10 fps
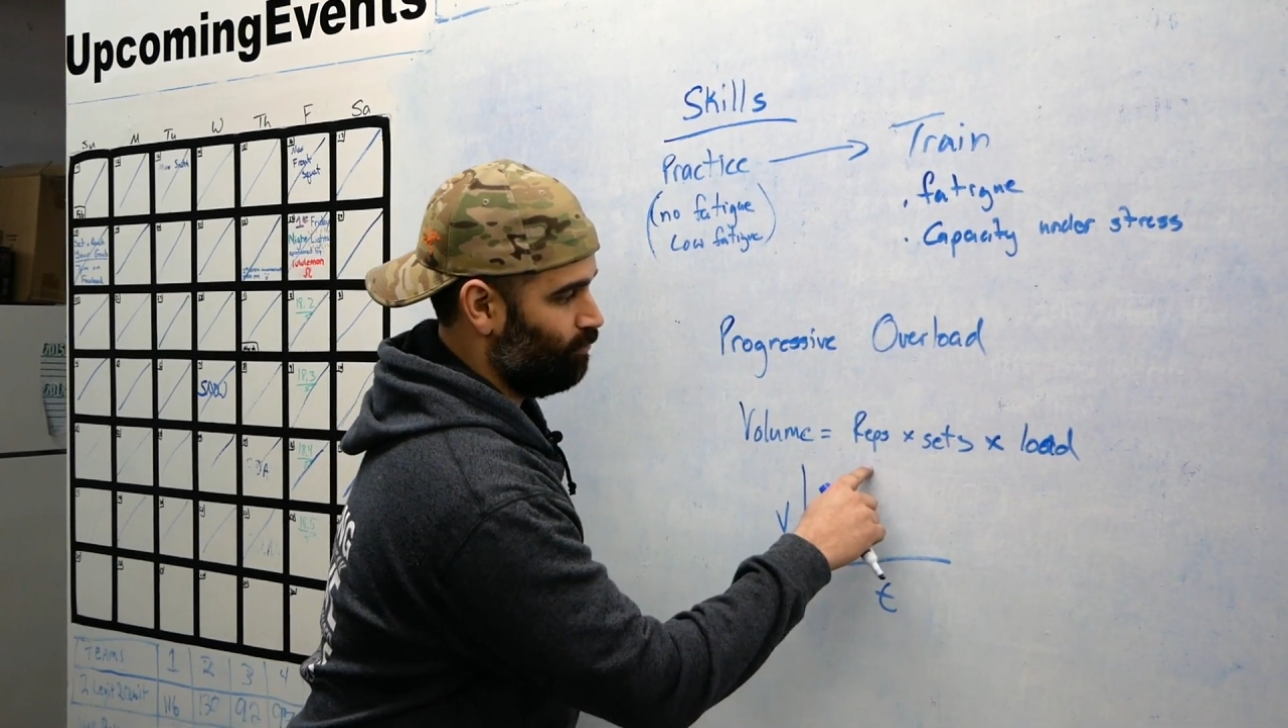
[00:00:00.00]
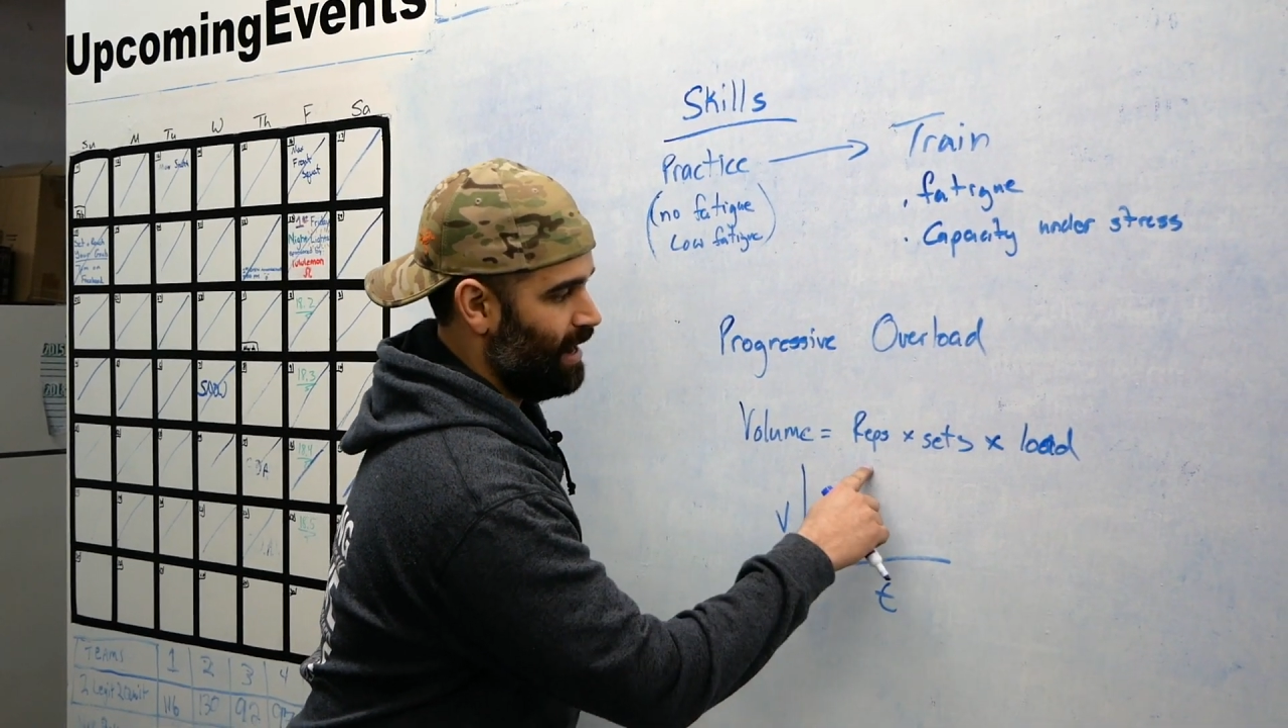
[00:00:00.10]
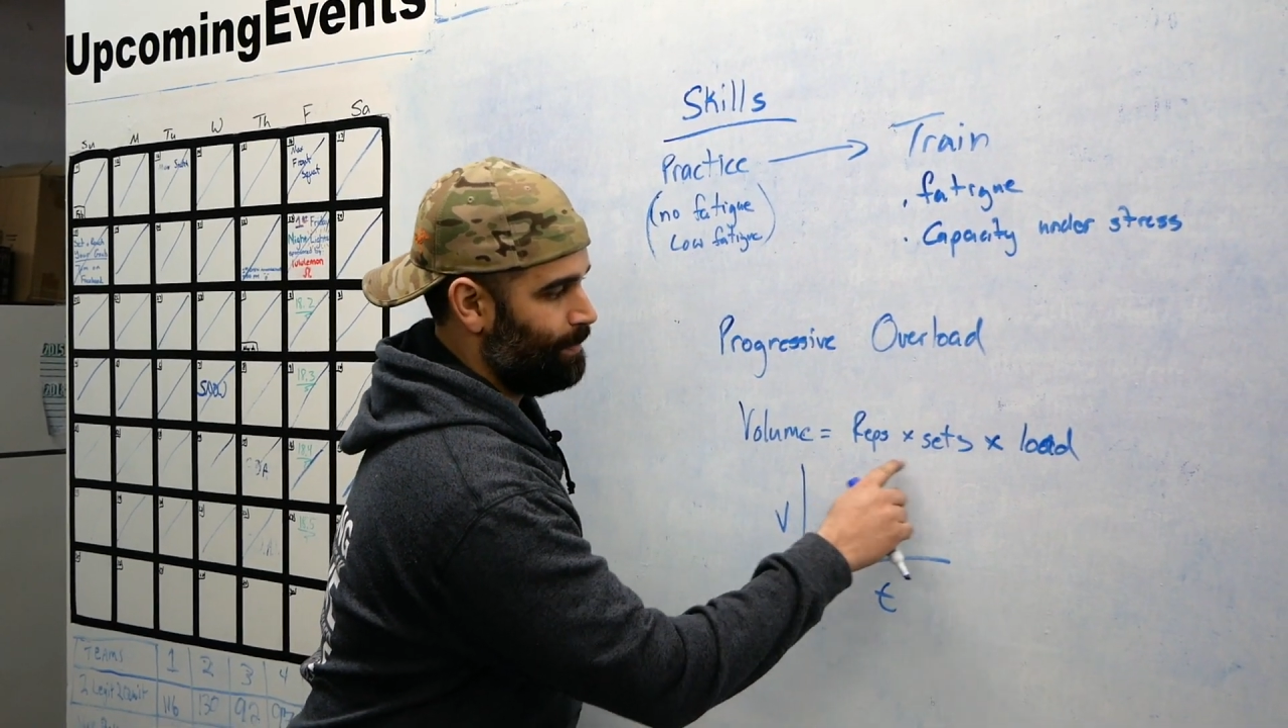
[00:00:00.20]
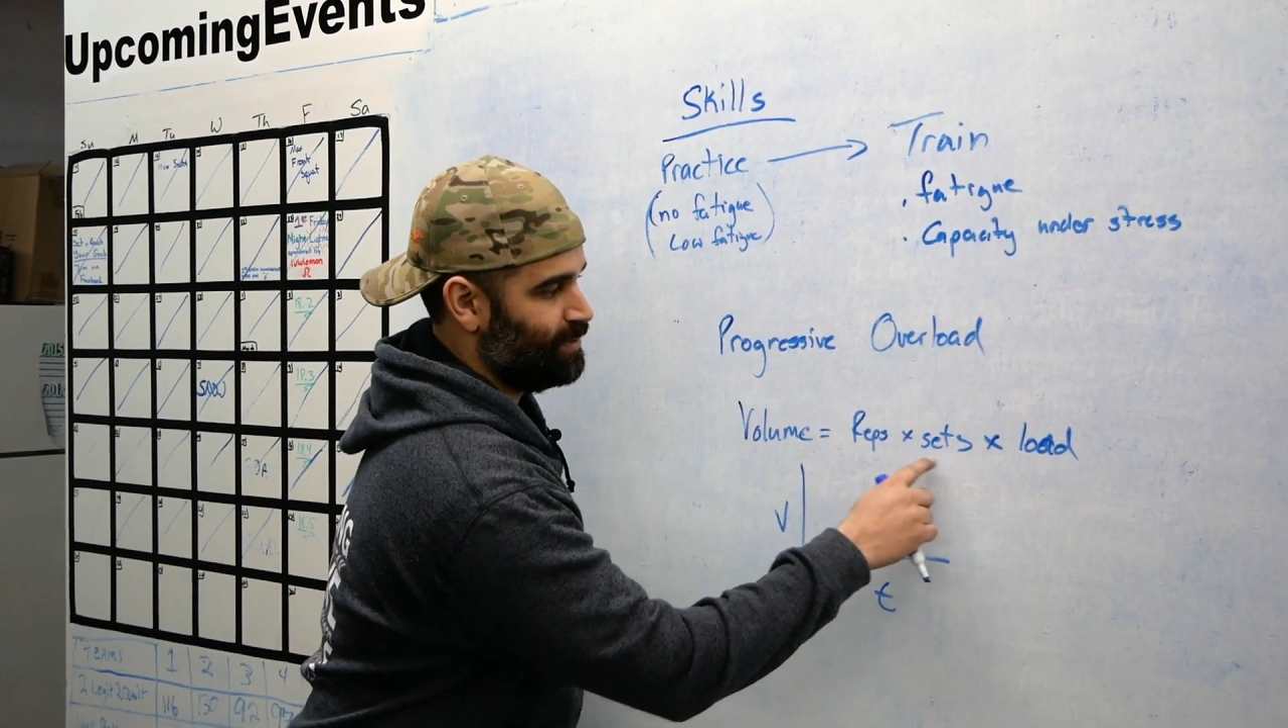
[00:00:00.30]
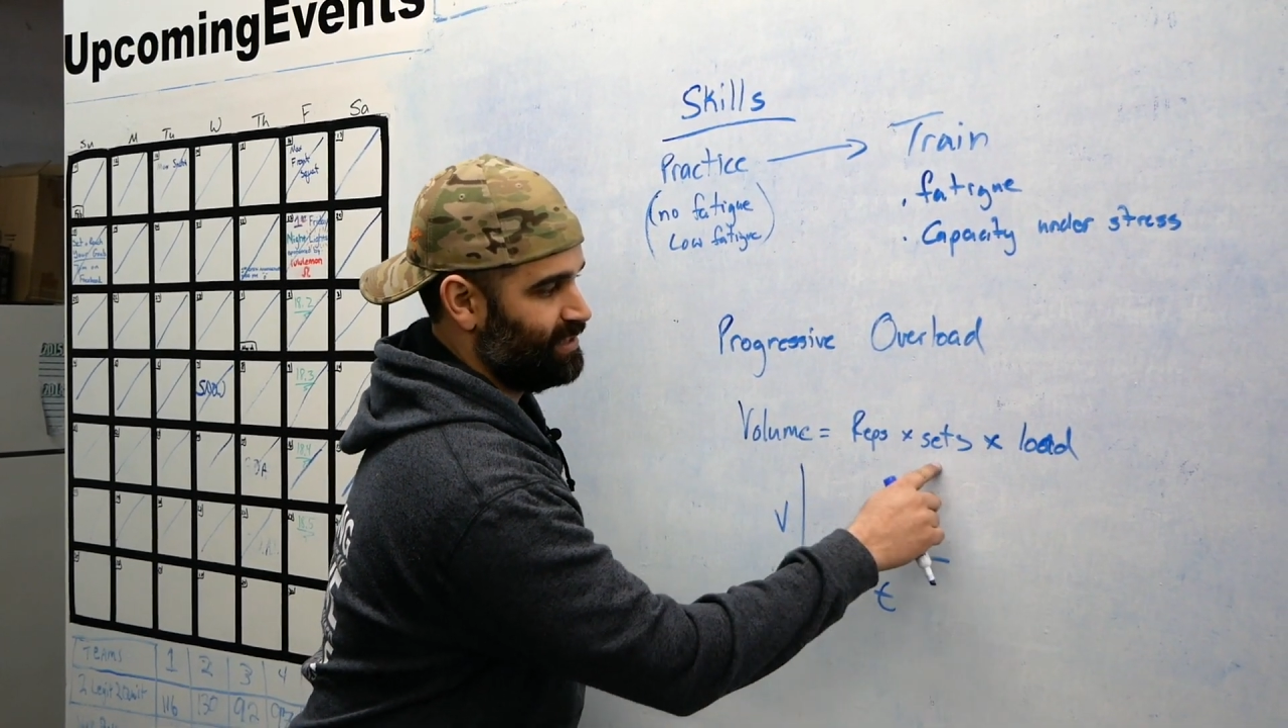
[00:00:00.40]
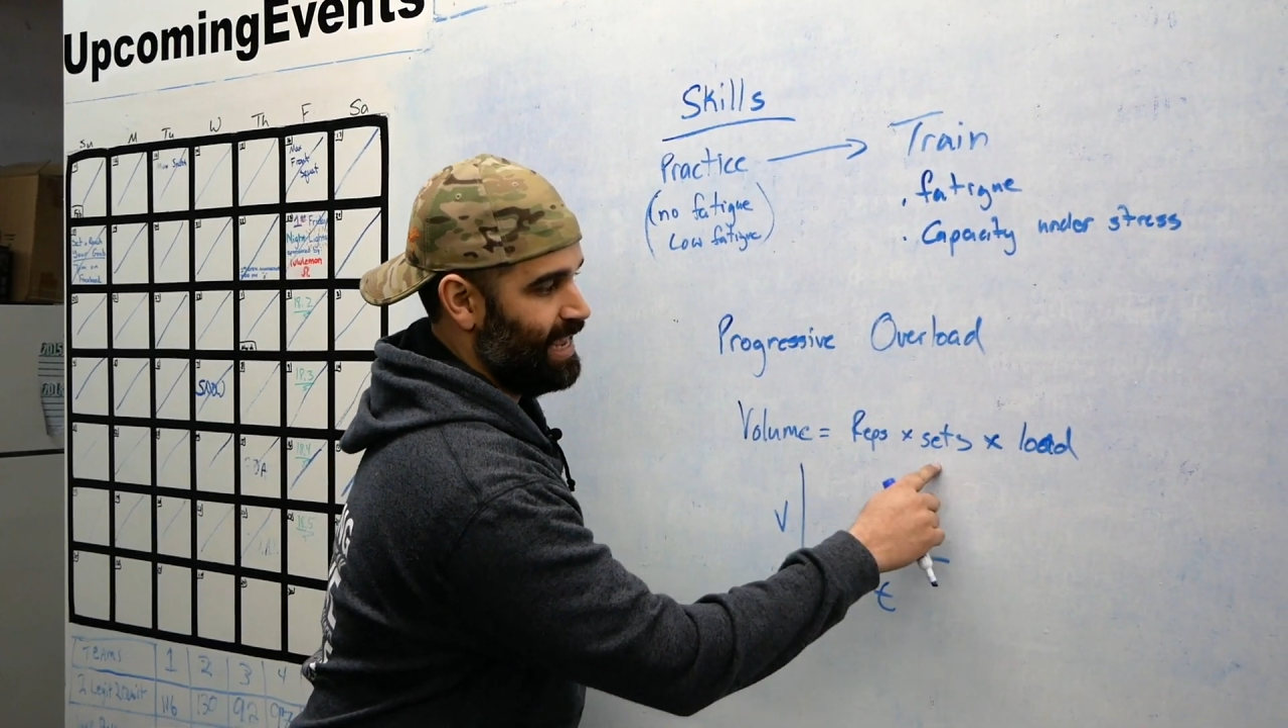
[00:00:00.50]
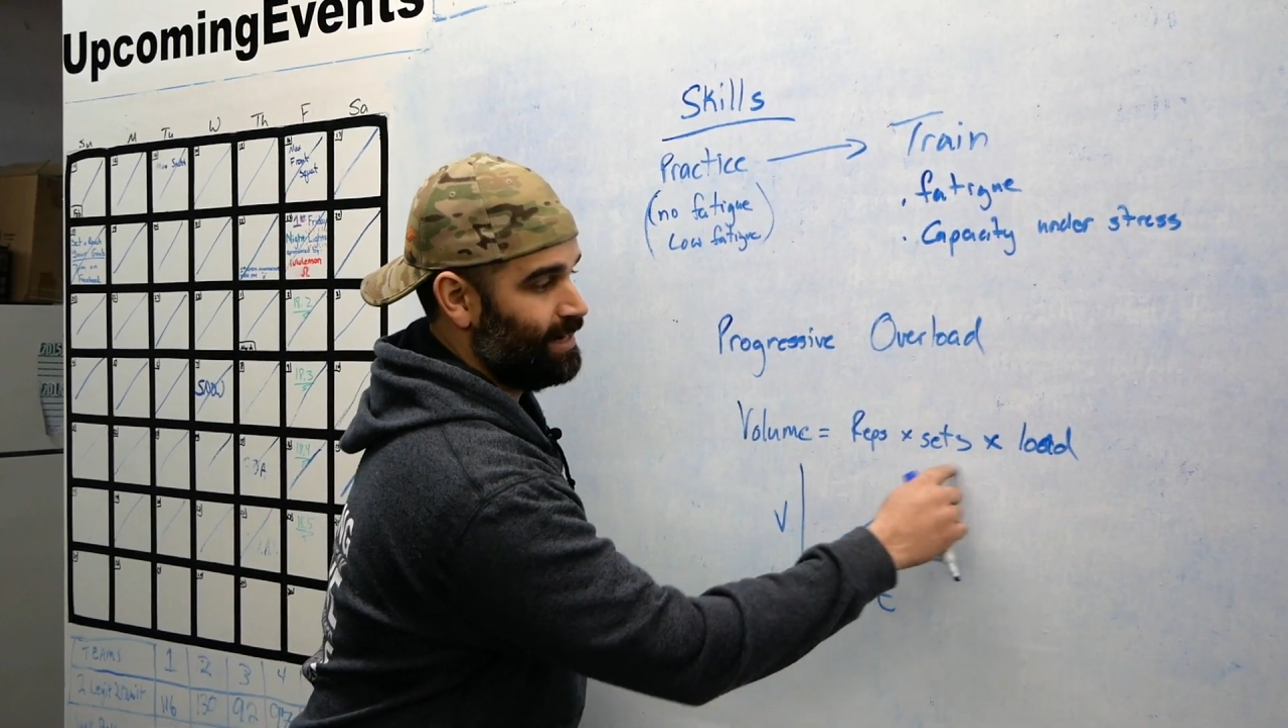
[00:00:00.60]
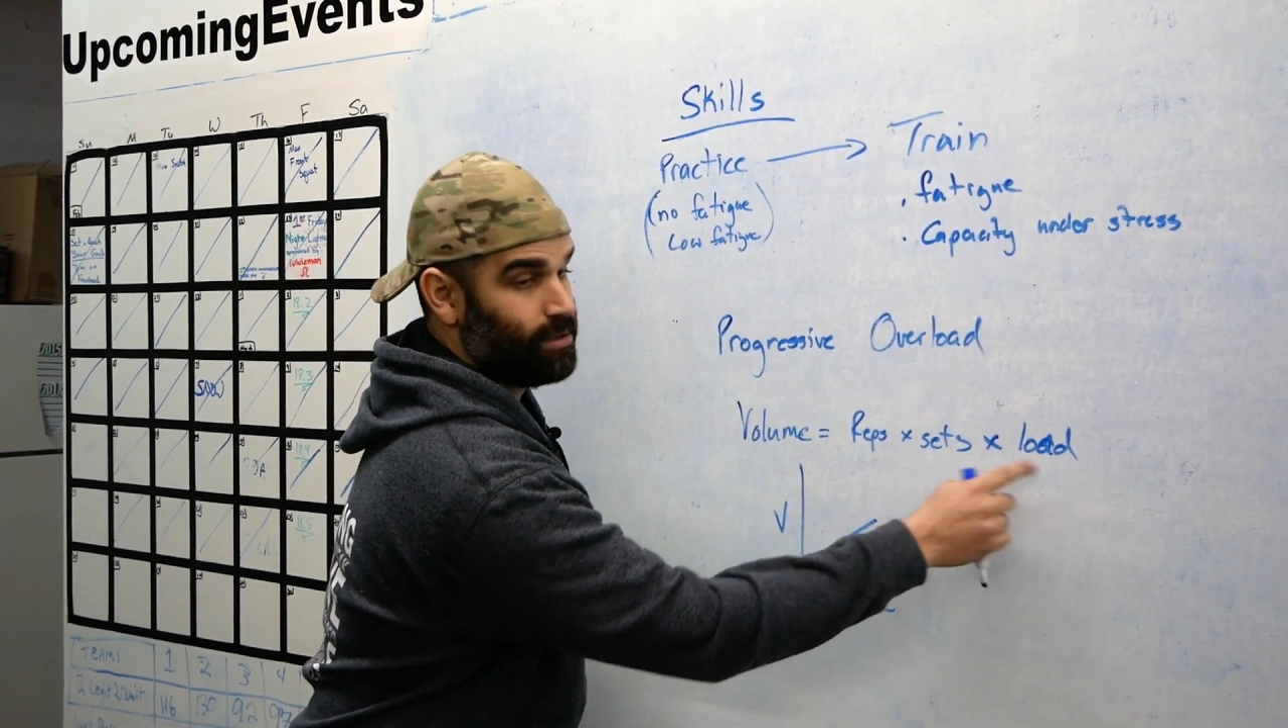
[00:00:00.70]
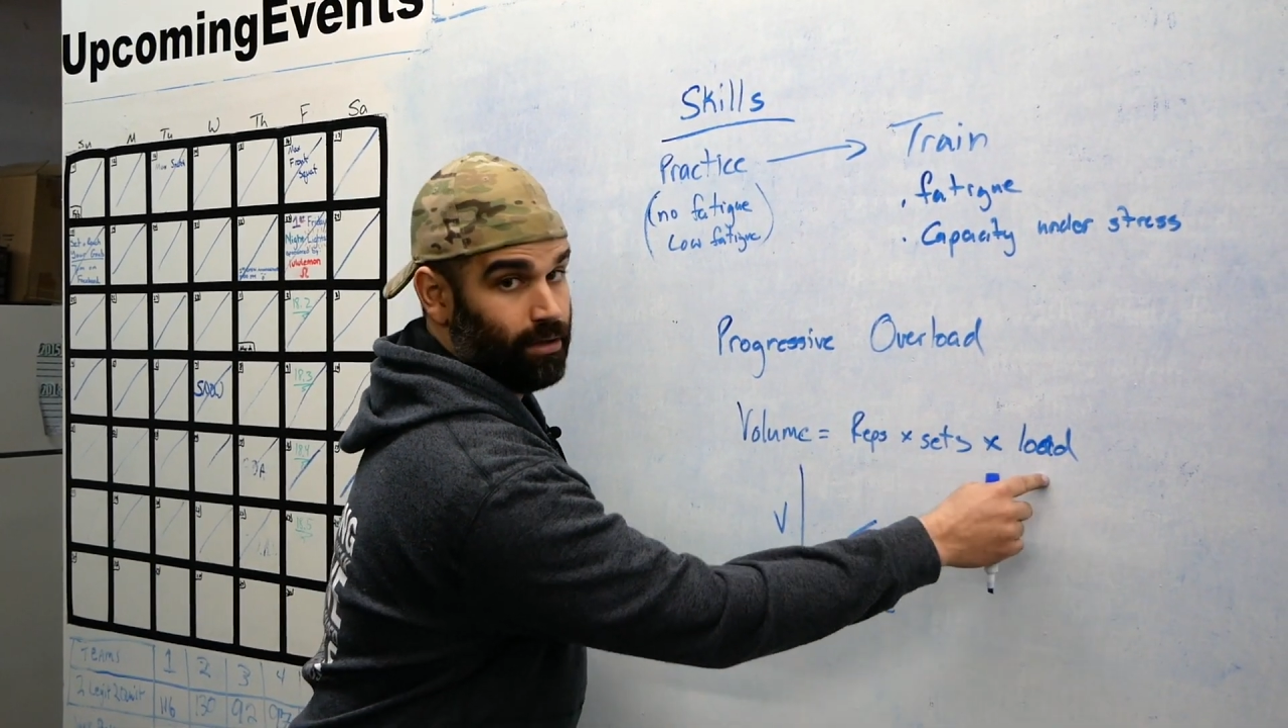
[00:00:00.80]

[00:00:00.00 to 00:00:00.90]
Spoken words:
Reps, sets,